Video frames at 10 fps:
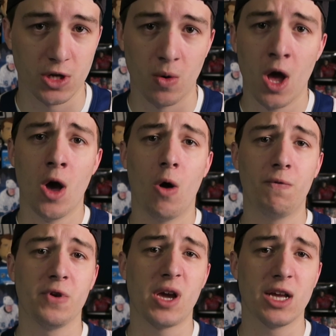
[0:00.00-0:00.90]
So
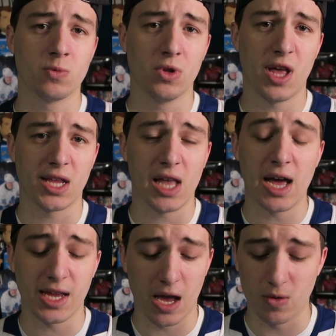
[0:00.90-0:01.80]
hopefully you guys will like
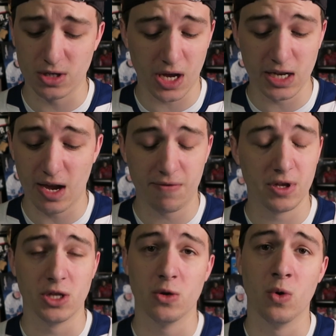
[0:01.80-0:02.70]
that account, because I
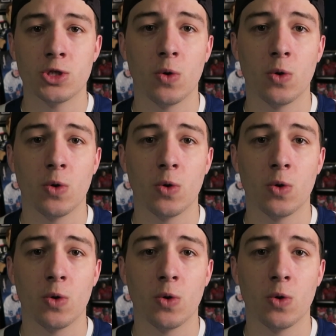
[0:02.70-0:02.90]
definitely do.